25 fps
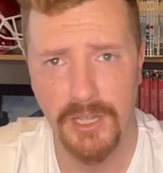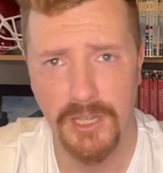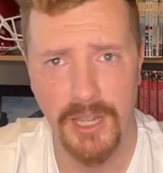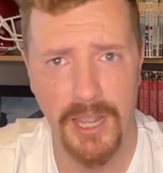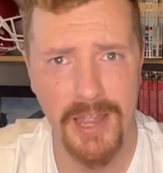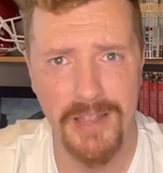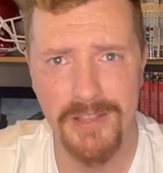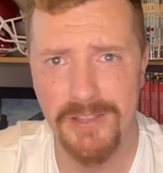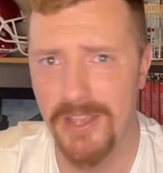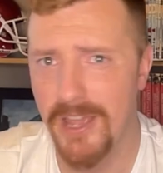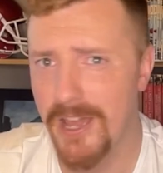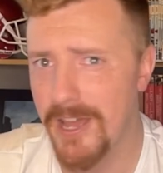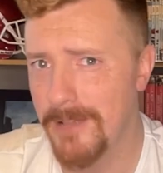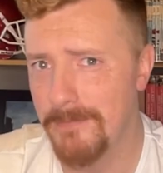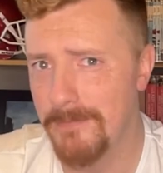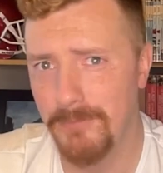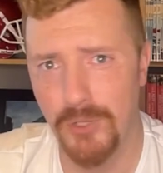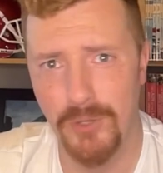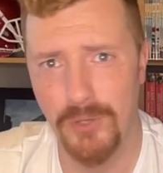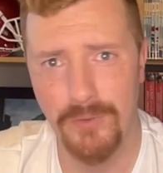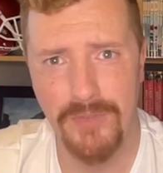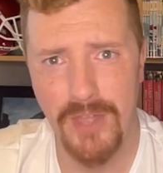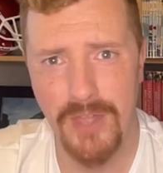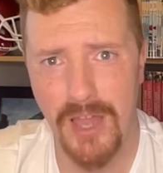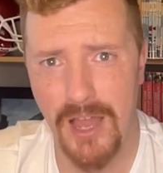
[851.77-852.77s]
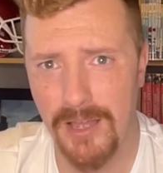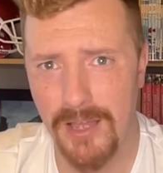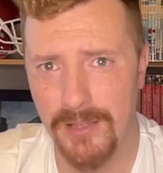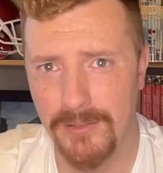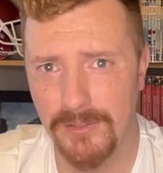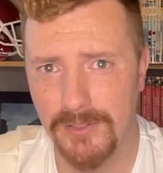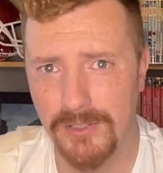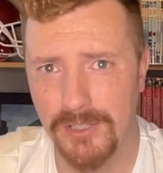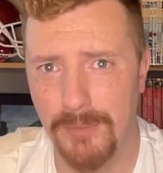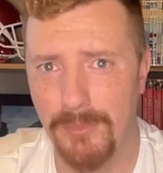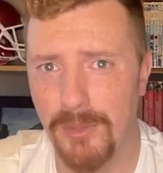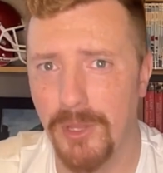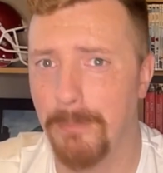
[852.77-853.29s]
And yet you've got
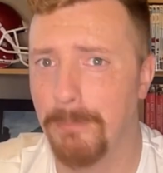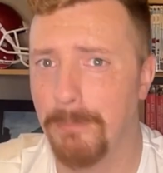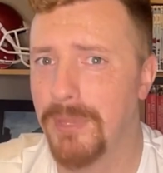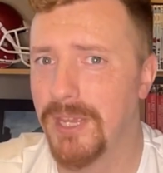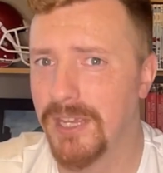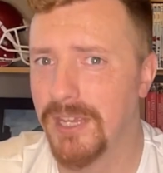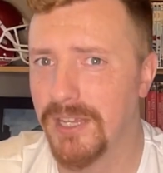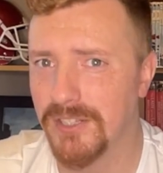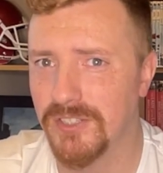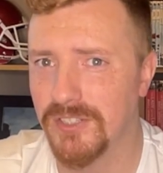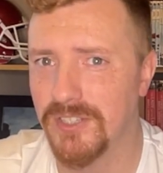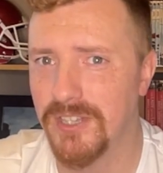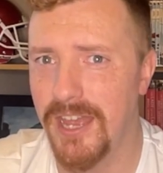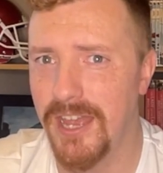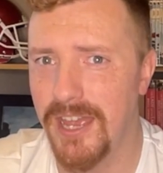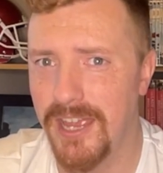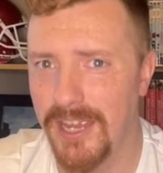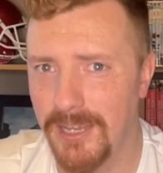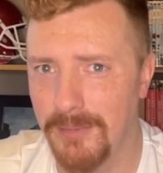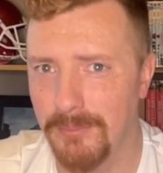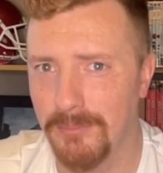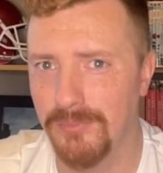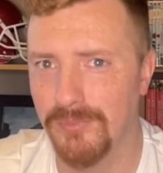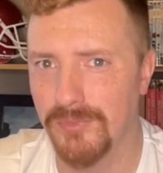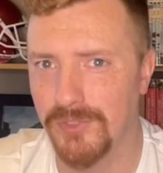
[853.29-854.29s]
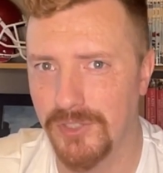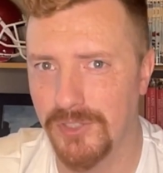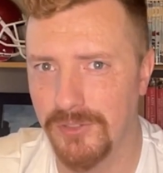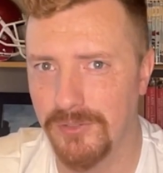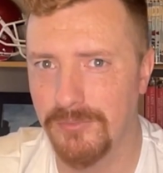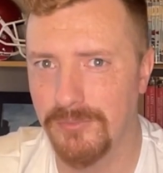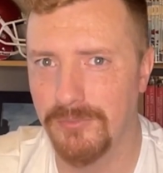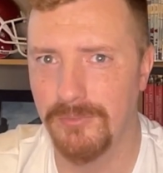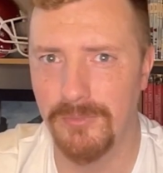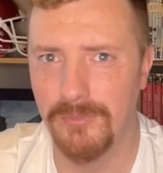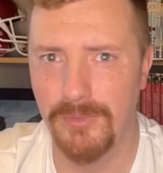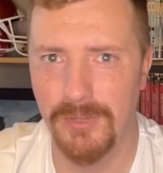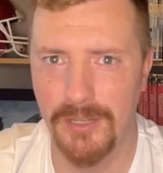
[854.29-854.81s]
some of the biggest names
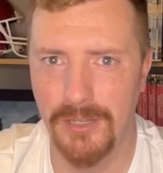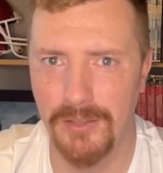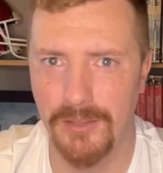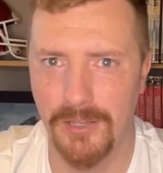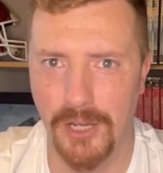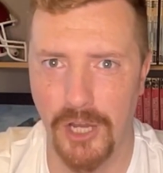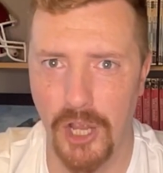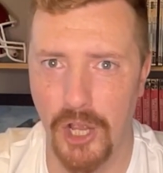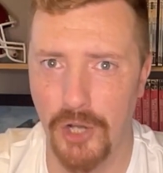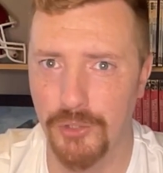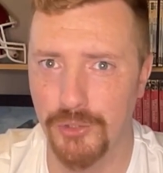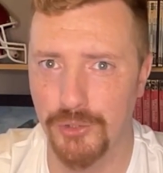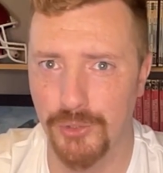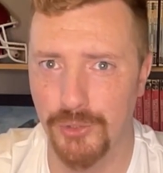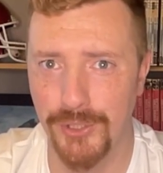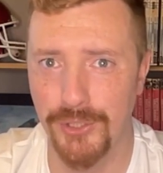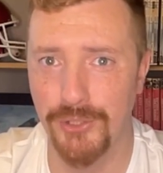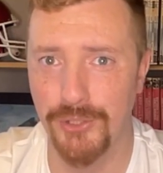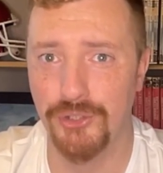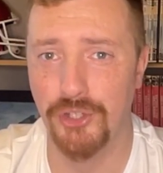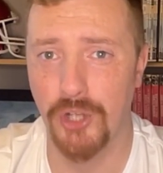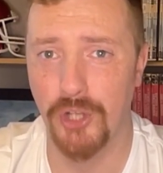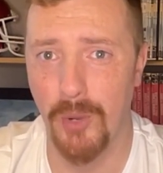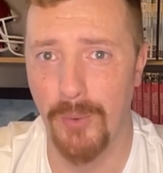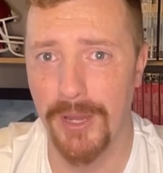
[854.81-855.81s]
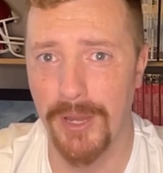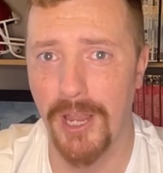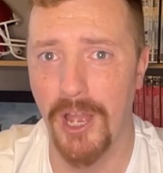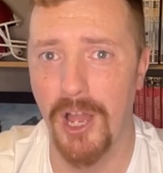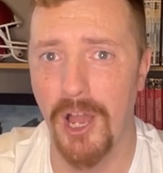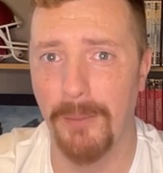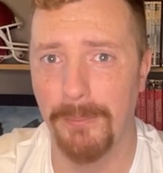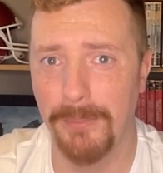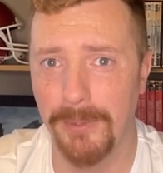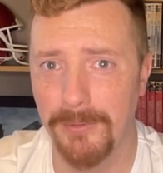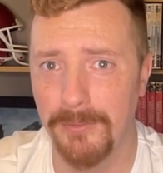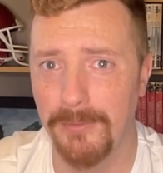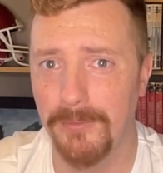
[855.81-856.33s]
in the country showing
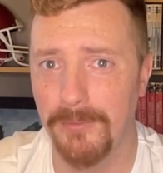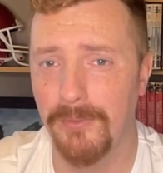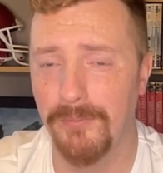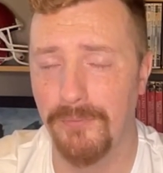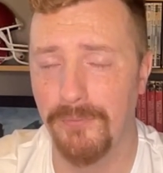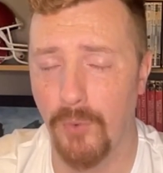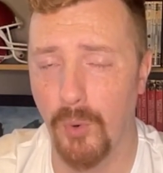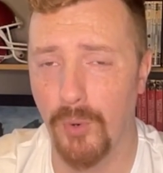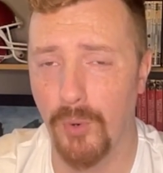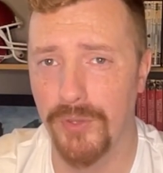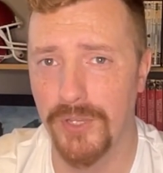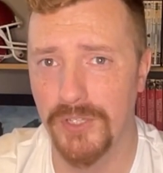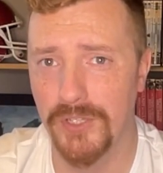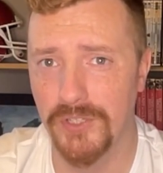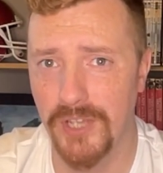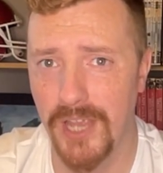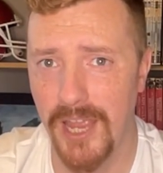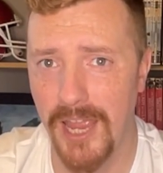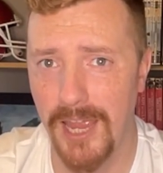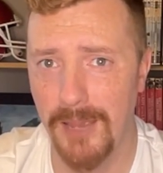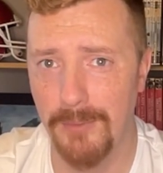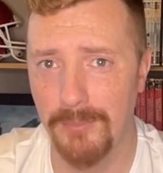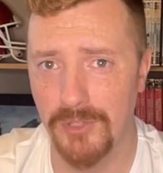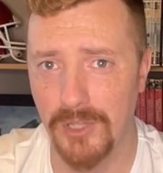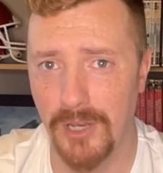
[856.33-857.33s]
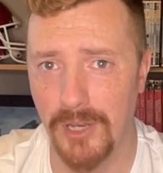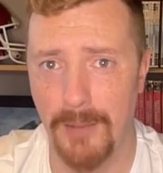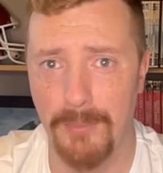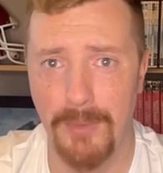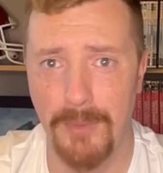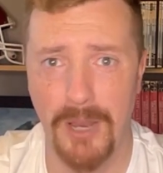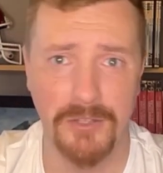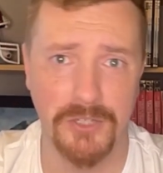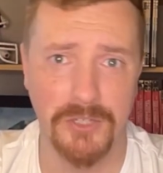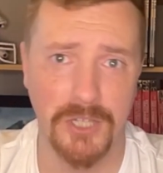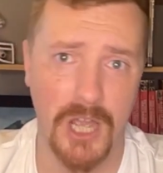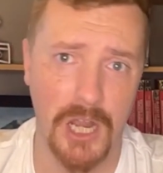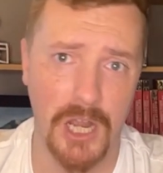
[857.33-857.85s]
up for these games. And I'm
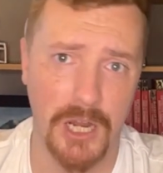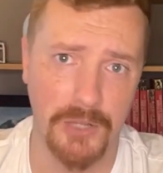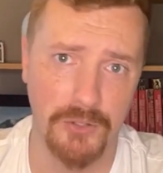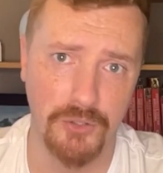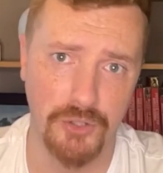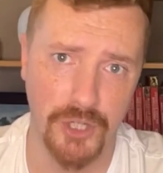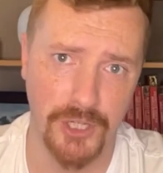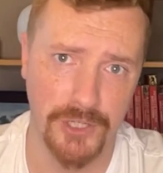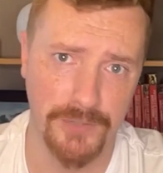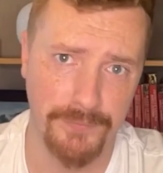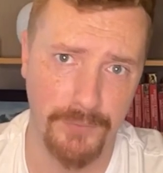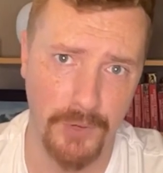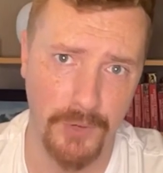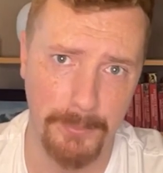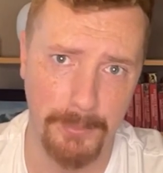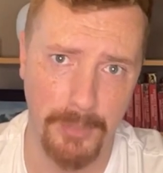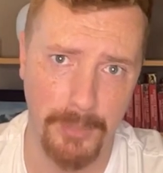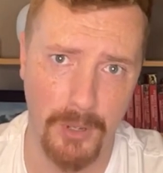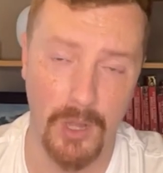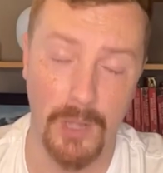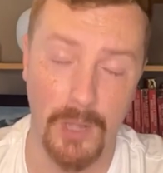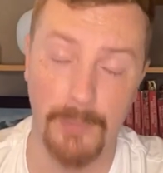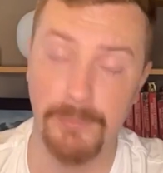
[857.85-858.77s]
not talking just football.